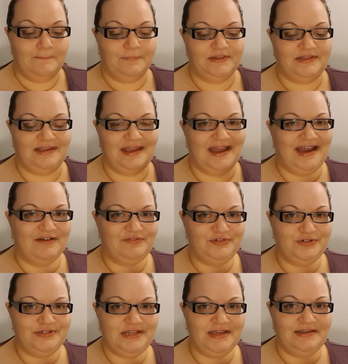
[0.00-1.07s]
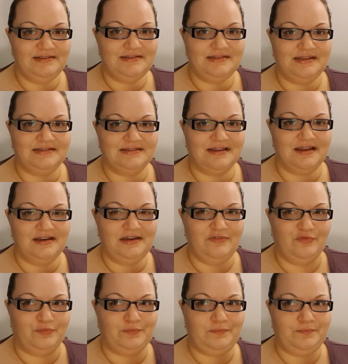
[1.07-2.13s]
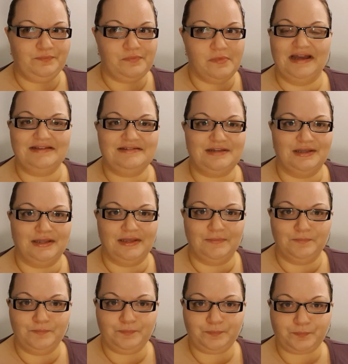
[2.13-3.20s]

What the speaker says: but the aftertaste is kind of plasticky.